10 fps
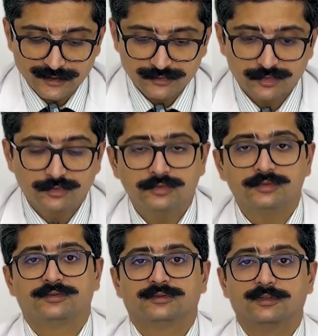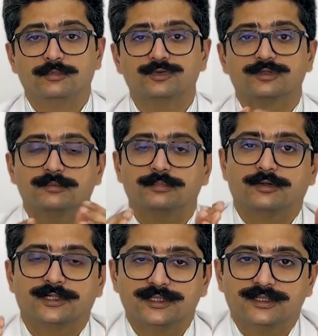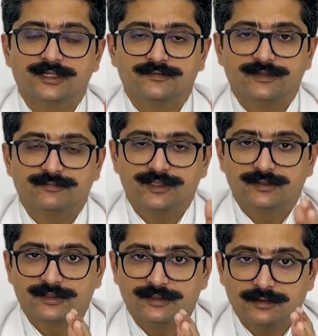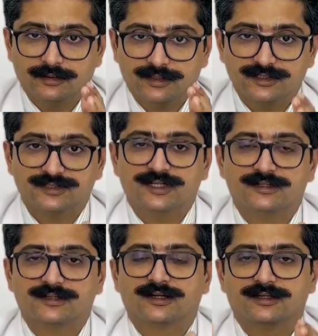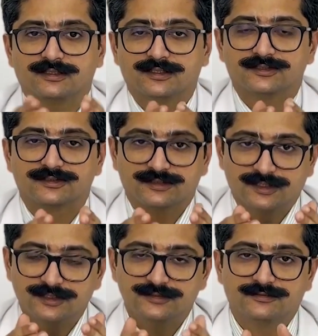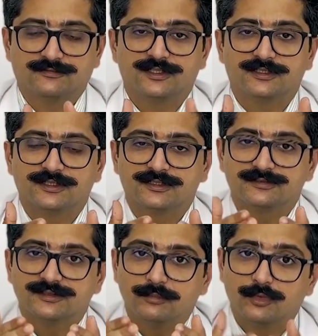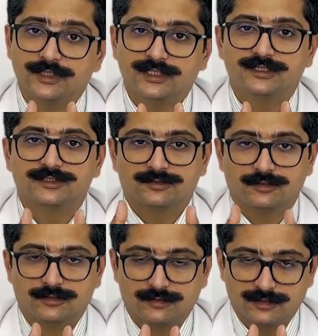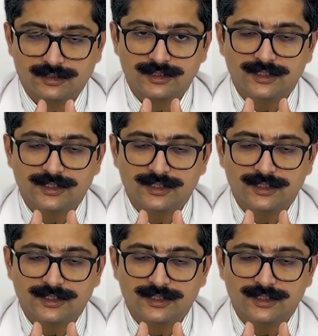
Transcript: So the most important thing when we decide regarding this is whether there is a bony lesion or not.